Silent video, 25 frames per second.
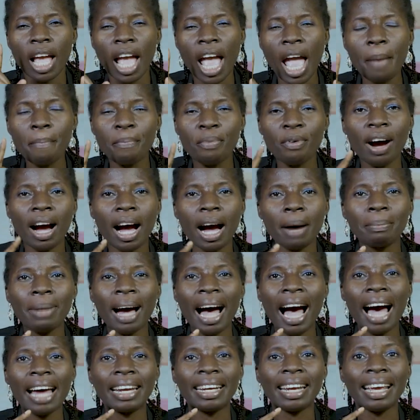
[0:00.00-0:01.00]
Abraham
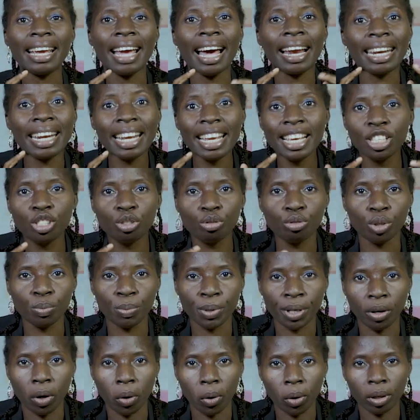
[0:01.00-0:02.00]
had an history
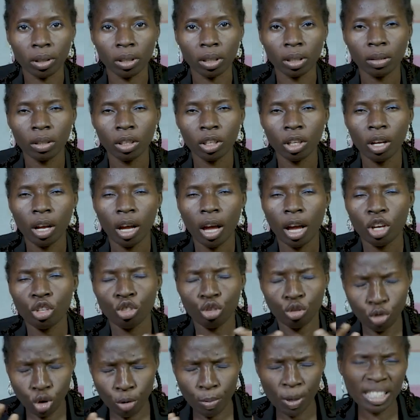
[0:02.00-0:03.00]
with God.
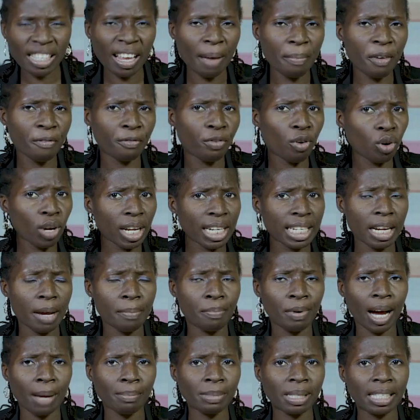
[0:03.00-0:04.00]
You must have been following the
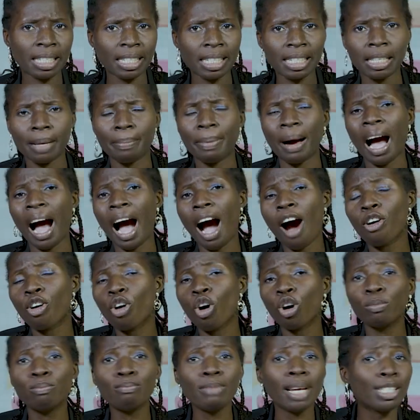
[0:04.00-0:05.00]
Abraham series about how
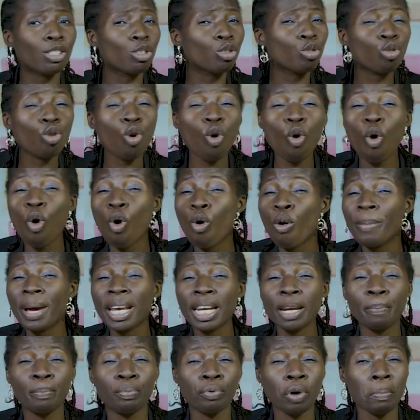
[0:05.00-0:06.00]
God made so
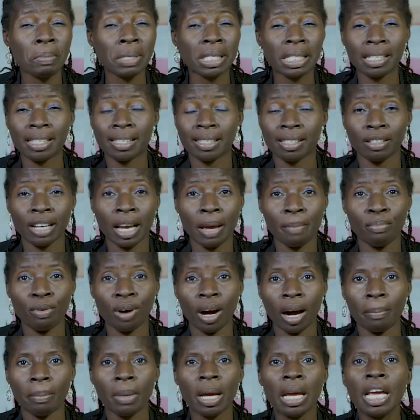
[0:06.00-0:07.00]
many promises to
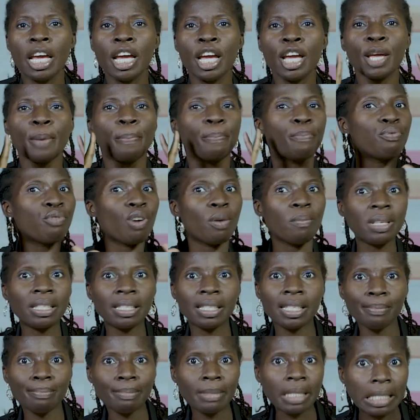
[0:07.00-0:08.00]
Abraham. He
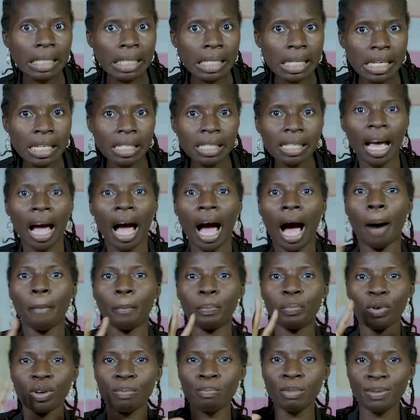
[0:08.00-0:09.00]
promised him this
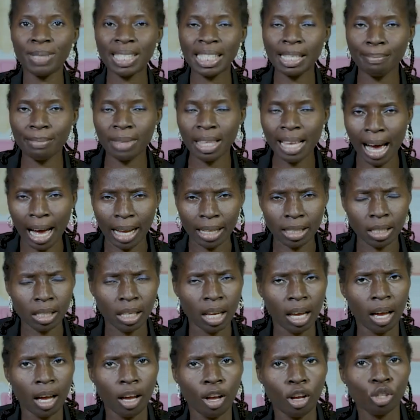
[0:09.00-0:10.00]
and promised him that.
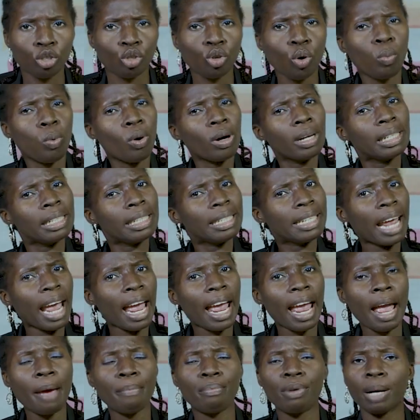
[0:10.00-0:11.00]
So one
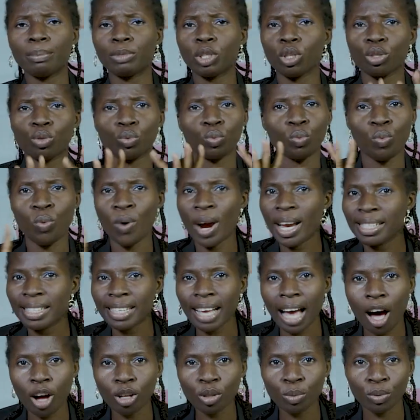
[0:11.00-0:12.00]
day, Abraham just
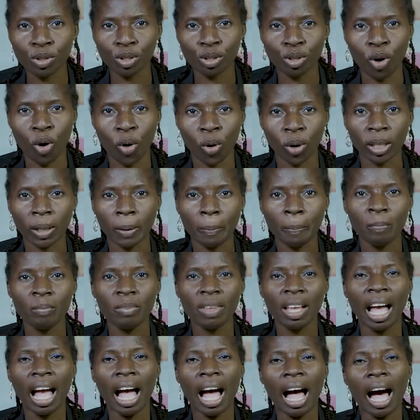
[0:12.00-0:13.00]
went out with God.
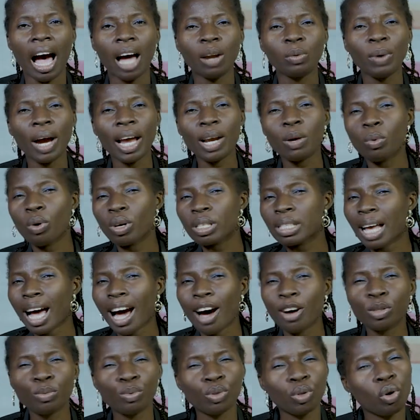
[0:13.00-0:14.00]
And while he was
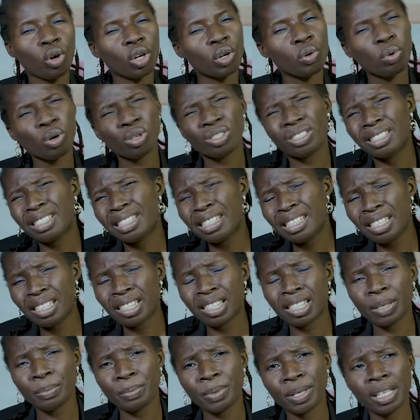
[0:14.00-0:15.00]
out with God, he was
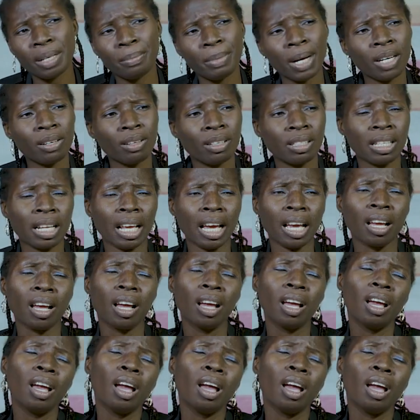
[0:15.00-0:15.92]
gisting with him and he was like,